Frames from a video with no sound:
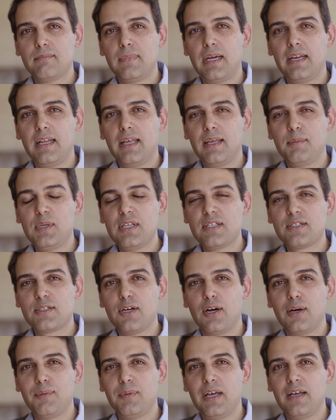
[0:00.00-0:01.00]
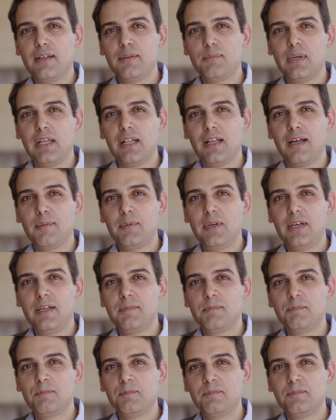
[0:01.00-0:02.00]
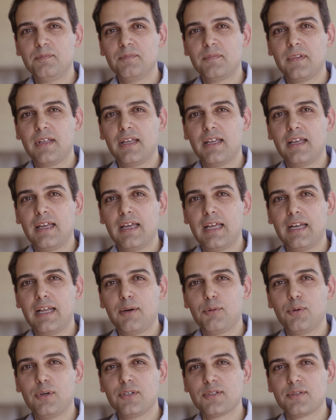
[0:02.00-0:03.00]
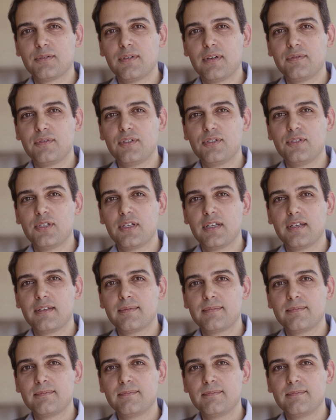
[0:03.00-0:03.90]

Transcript: My name is Karmel Melamed, and I was a refugee.